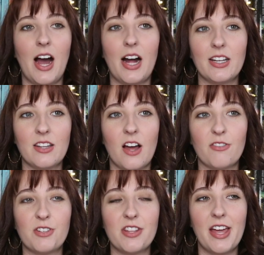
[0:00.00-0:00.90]
I
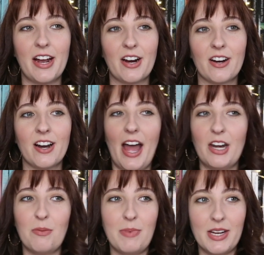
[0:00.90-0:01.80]
loved their
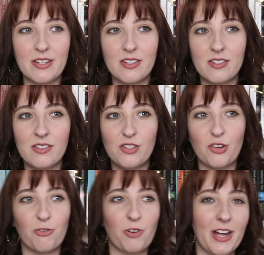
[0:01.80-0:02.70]
enemies
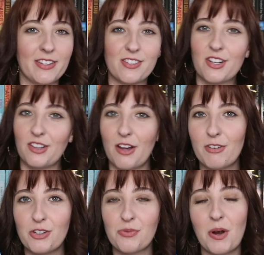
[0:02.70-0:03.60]
to friends to
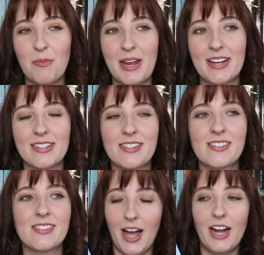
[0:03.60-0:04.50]
lovers
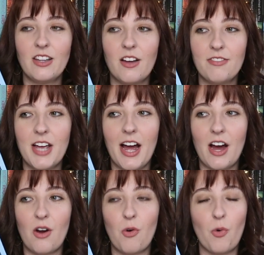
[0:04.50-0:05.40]
romance. I loved how